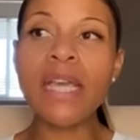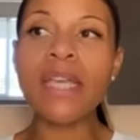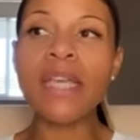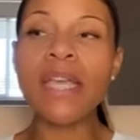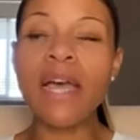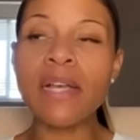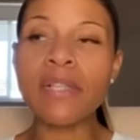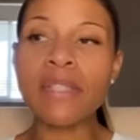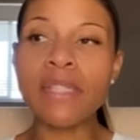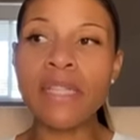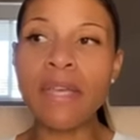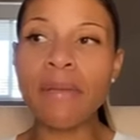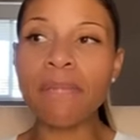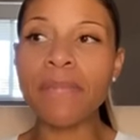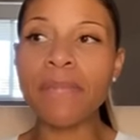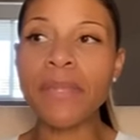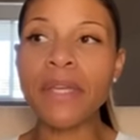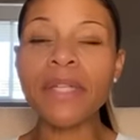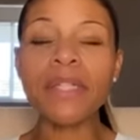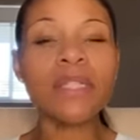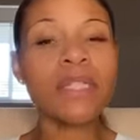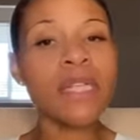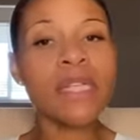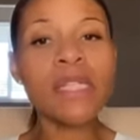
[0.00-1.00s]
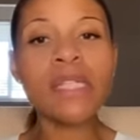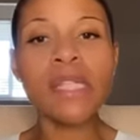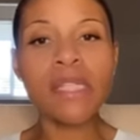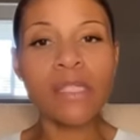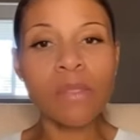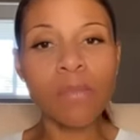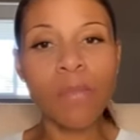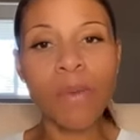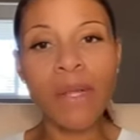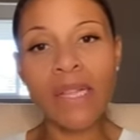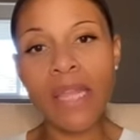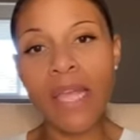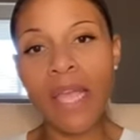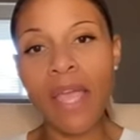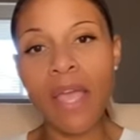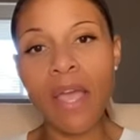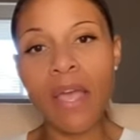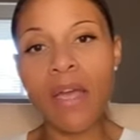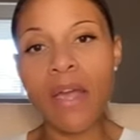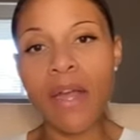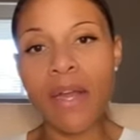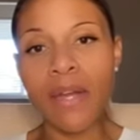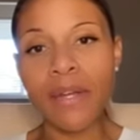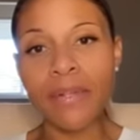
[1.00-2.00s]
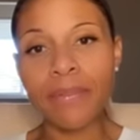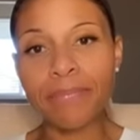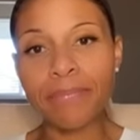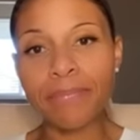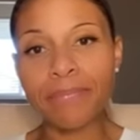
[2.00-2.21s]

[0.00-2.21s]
y'all something. This is what they are.